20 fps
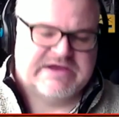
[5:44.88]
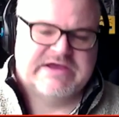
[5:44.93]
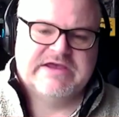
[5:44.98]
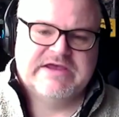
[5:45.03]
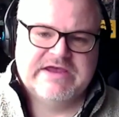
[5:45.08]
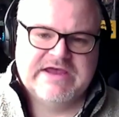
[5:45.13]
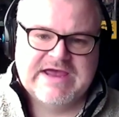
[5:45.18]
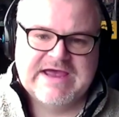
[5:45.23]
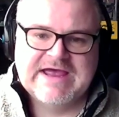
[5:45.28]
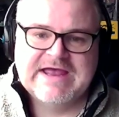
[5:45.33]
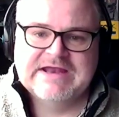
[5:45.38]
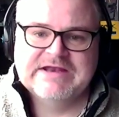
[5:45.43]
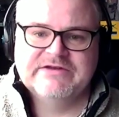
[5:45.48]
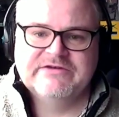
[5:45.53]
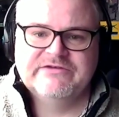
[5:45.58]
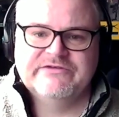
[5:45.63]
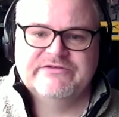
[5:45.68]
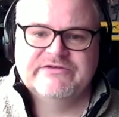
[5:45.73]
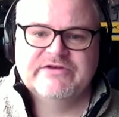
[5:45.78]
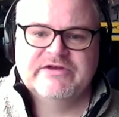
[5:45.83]
it
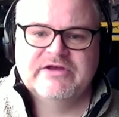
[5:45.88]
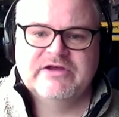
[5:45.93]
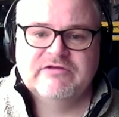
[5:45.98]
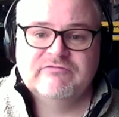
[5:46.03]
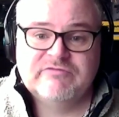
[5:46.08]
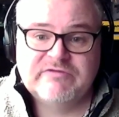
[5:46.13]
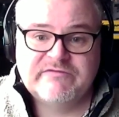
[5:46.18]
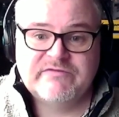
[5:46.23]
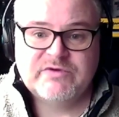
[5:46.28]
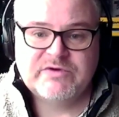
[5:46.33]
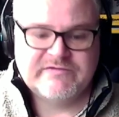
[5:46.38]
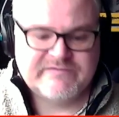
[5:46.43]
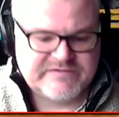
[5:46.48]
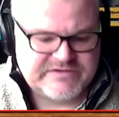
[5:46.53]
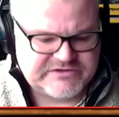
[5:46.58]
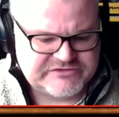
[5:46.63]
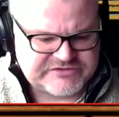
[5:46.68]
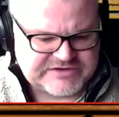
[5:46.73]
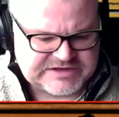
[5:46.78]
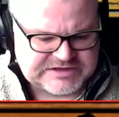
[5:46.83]
and uh, review it for
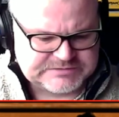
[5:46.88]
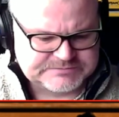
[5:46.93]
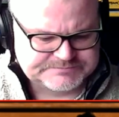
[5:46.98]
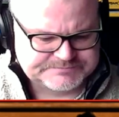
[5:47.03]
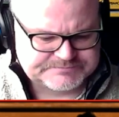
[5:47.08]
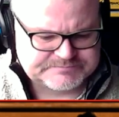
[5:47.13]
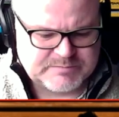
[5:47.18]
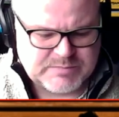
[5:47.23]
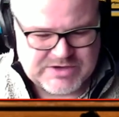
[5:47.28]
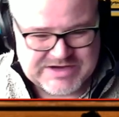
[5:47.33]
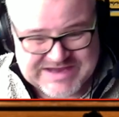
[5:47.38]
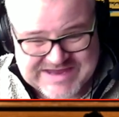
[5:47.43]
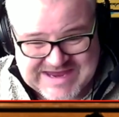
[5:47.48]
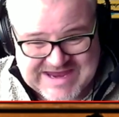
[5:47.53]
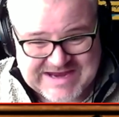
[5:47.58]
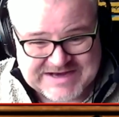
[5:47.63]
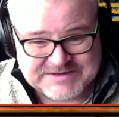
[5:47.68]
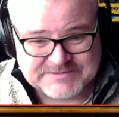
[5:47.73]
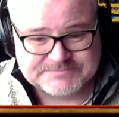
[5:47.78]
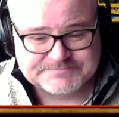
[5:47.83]
the channel. But
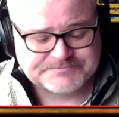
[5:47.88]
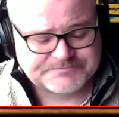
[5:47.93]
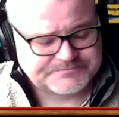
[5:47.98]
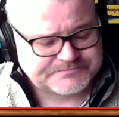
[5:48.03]
again,